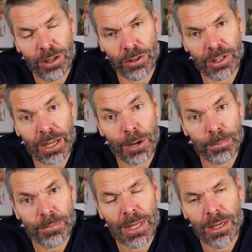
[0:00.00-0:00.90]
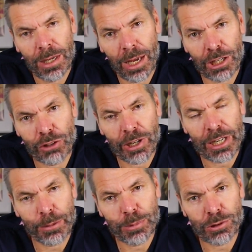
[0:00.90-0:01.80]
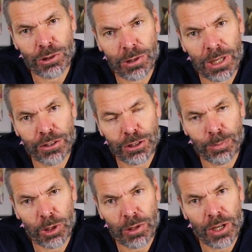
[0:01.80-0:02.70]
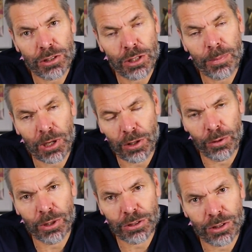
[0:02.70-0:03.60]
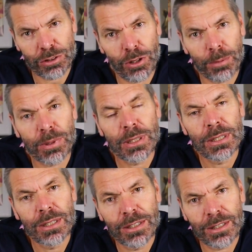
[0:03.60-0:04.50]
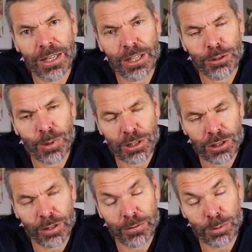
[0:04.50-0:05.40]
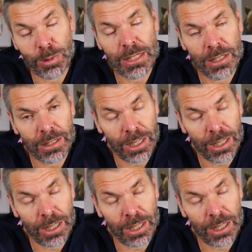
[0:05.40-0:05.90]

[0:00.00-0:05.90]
on the gum and you're unable to close the mucosa, but you want to stop the exposed surface bleeding.